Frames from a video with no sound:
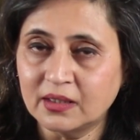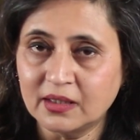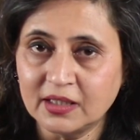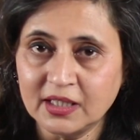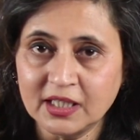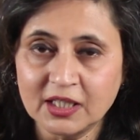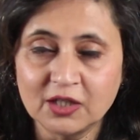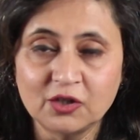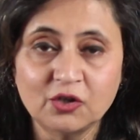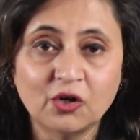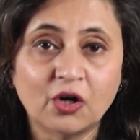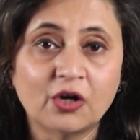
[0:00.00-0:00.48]

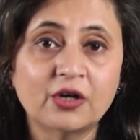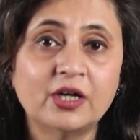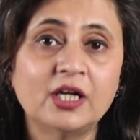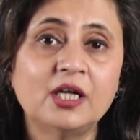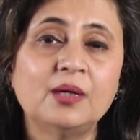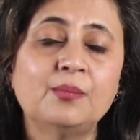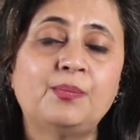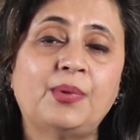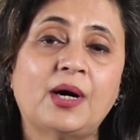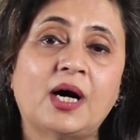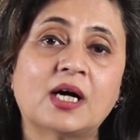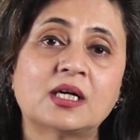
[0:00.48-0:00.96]

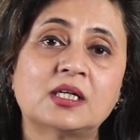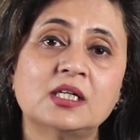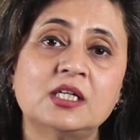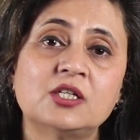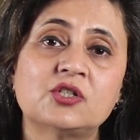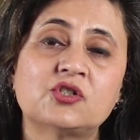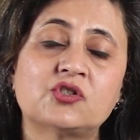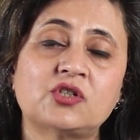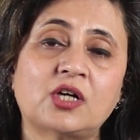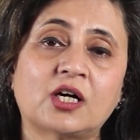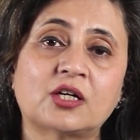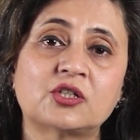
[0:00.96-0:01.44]
Ignoring party
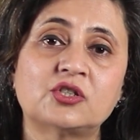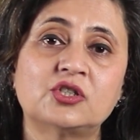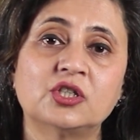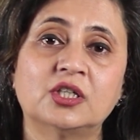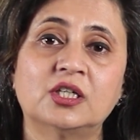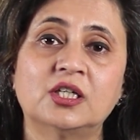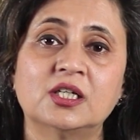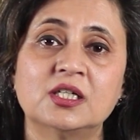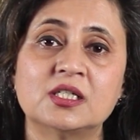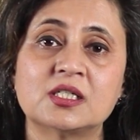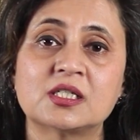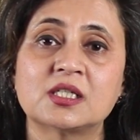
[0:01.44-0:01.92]

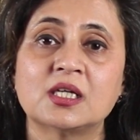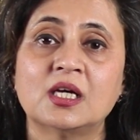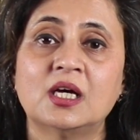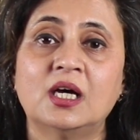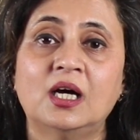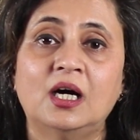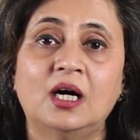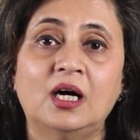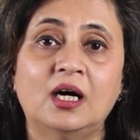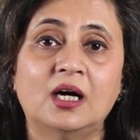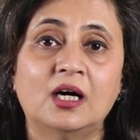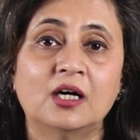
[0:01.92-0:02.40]
structures,
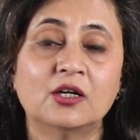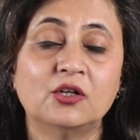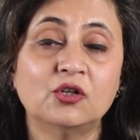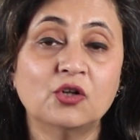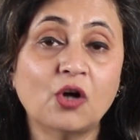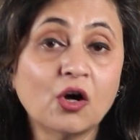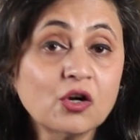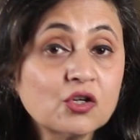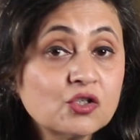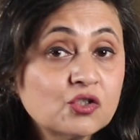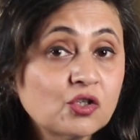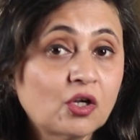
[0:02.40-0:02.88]

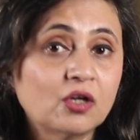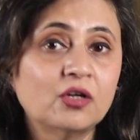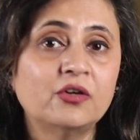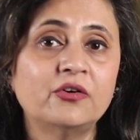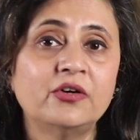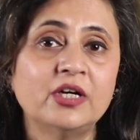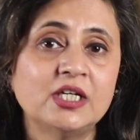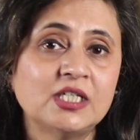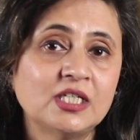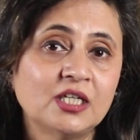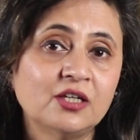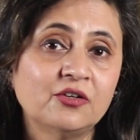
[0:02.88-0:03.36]
not
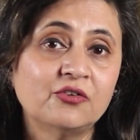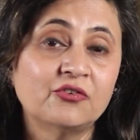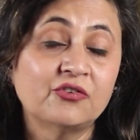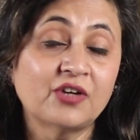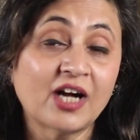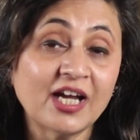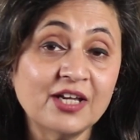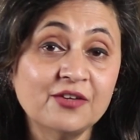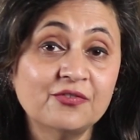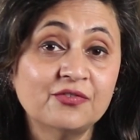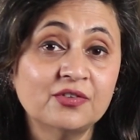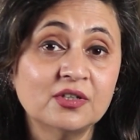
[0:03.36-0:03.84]
tolerating
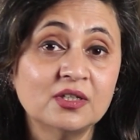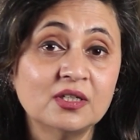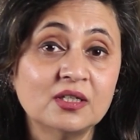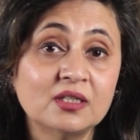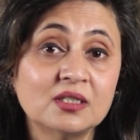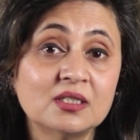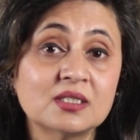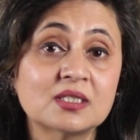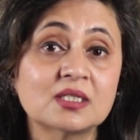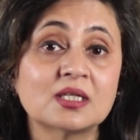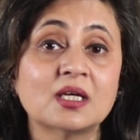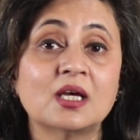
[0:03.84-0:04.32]

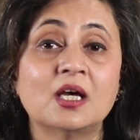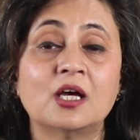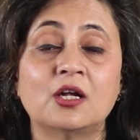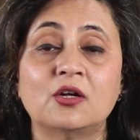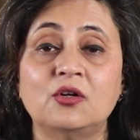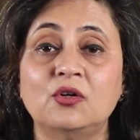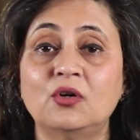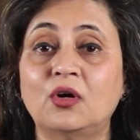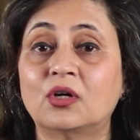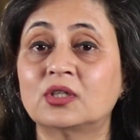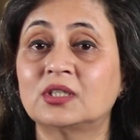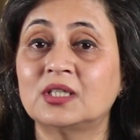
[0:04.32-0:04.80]
rivals,
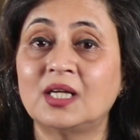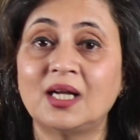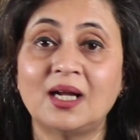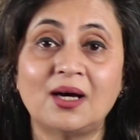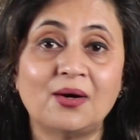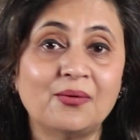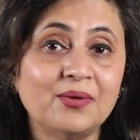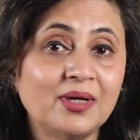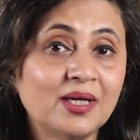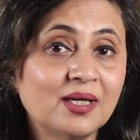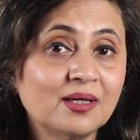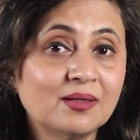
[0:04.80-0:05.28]
not
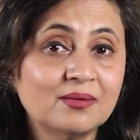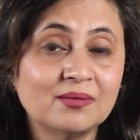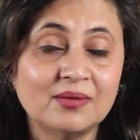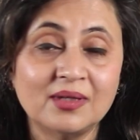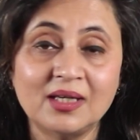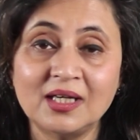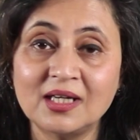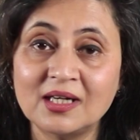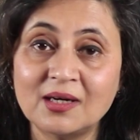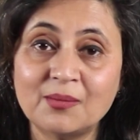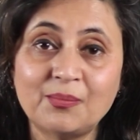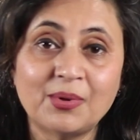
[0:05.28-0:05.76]
allowing
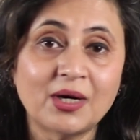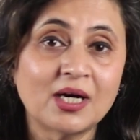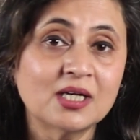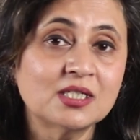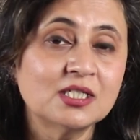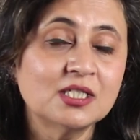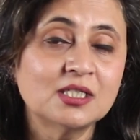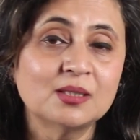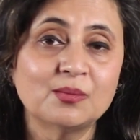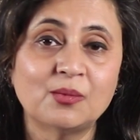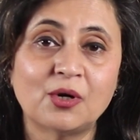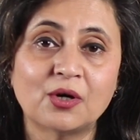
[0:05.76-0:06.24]
inner
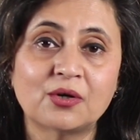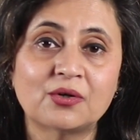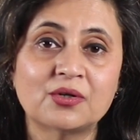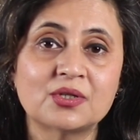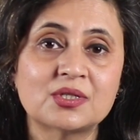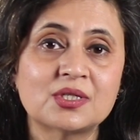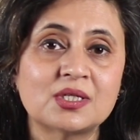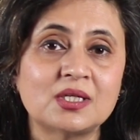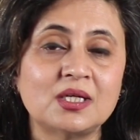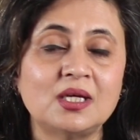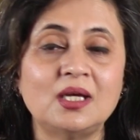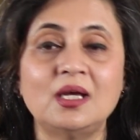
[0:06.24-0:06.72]
party
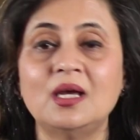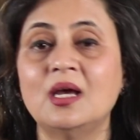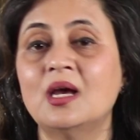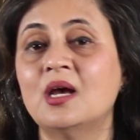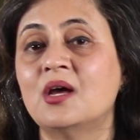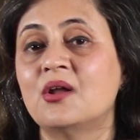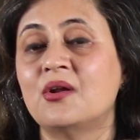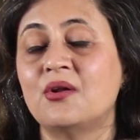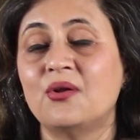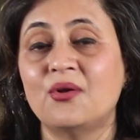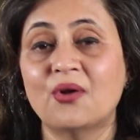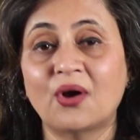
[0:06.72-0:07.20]
democracy,
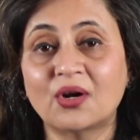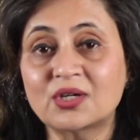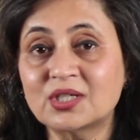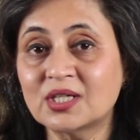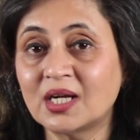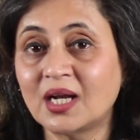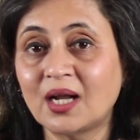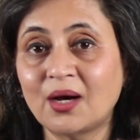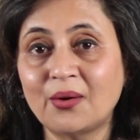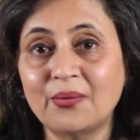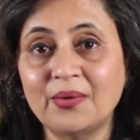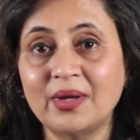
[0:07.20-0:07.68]
not
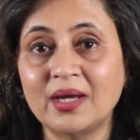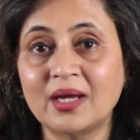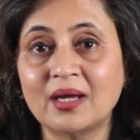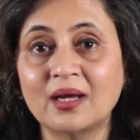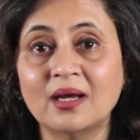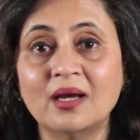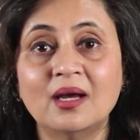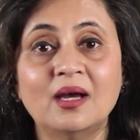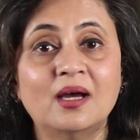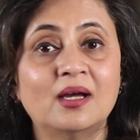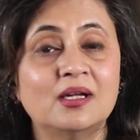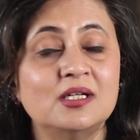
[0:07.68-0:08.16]

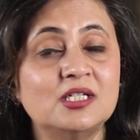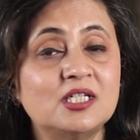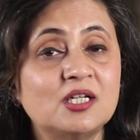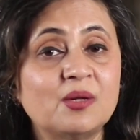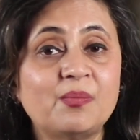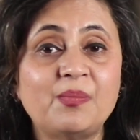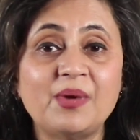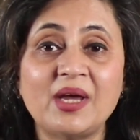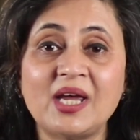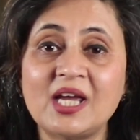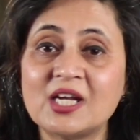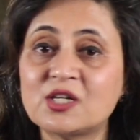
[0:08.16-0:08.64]
allowing
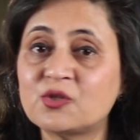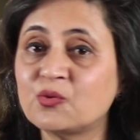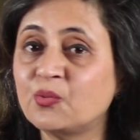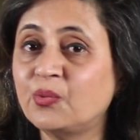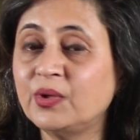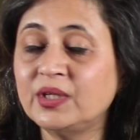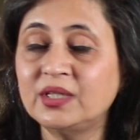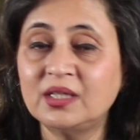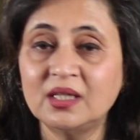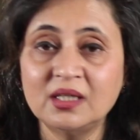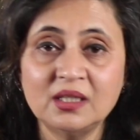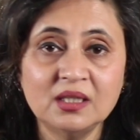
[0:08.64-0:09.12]
debate
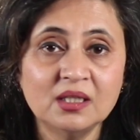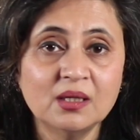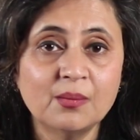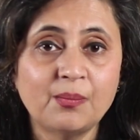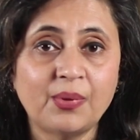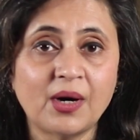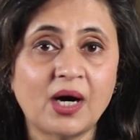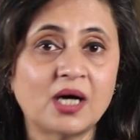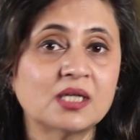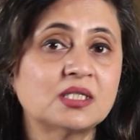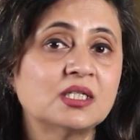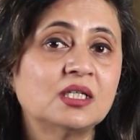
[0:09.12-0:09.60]
within the
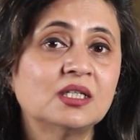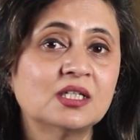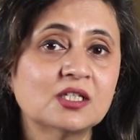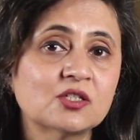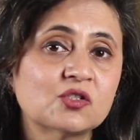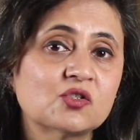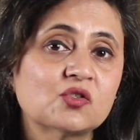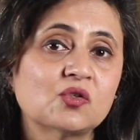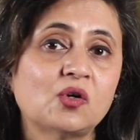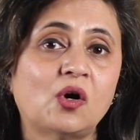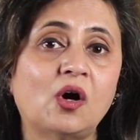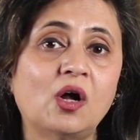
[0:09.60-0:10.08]
party. This
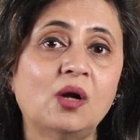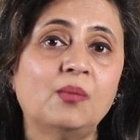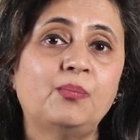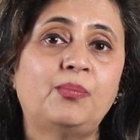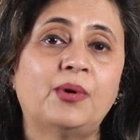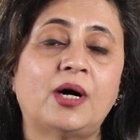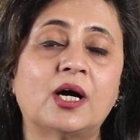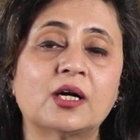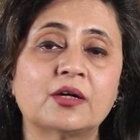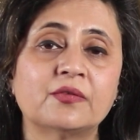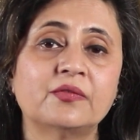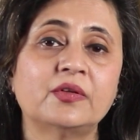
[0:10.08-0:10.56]
is all
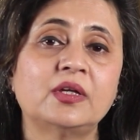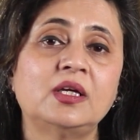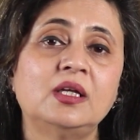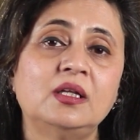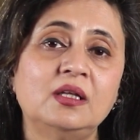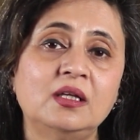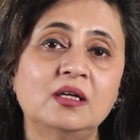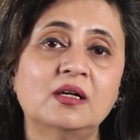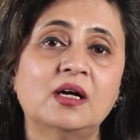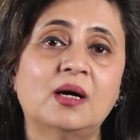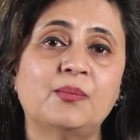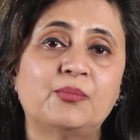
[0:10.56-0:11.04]
part of the
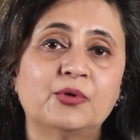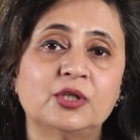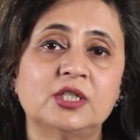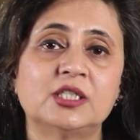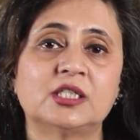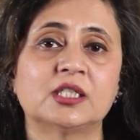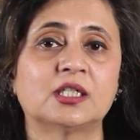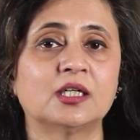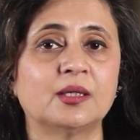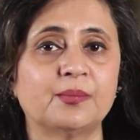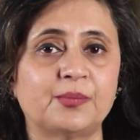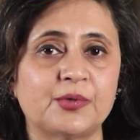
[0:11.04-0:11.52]
Indira
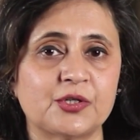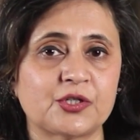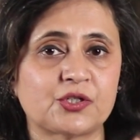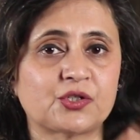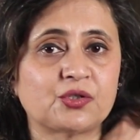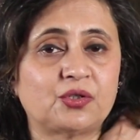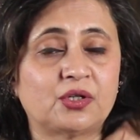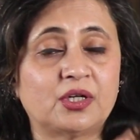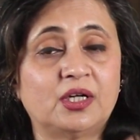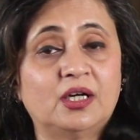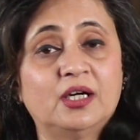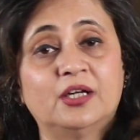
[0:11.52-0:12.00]
political
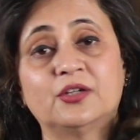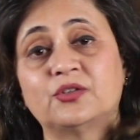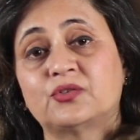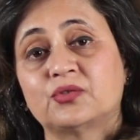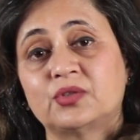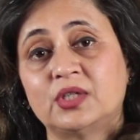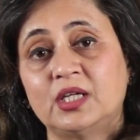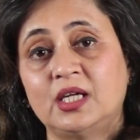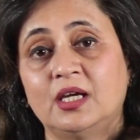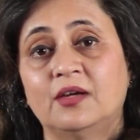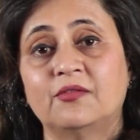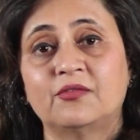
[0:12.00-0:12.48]
persona, and
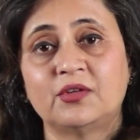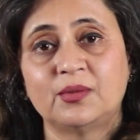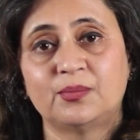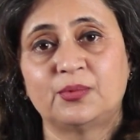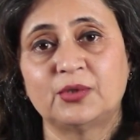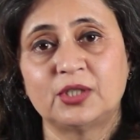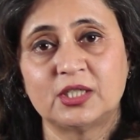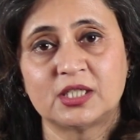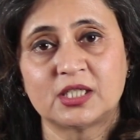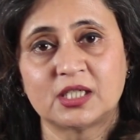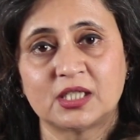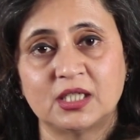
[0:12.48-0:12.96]
today every
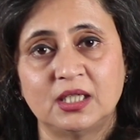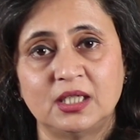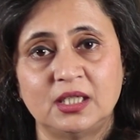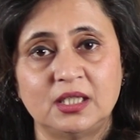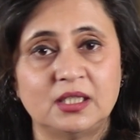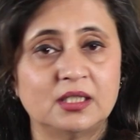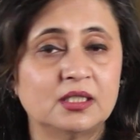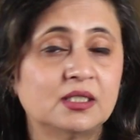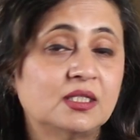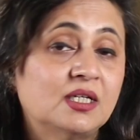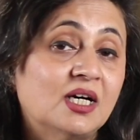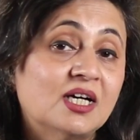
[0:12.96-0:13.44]
political
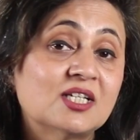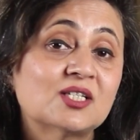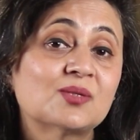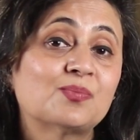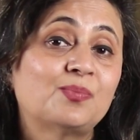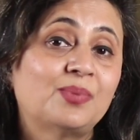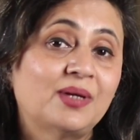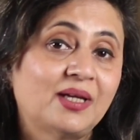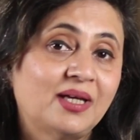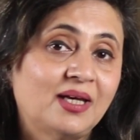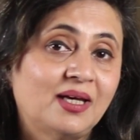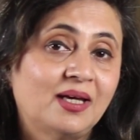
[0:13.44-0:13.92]
leader does
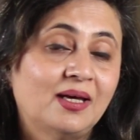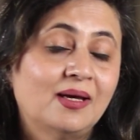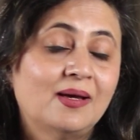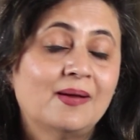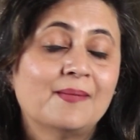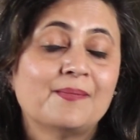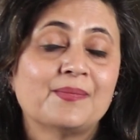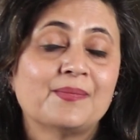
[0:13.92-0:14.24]
play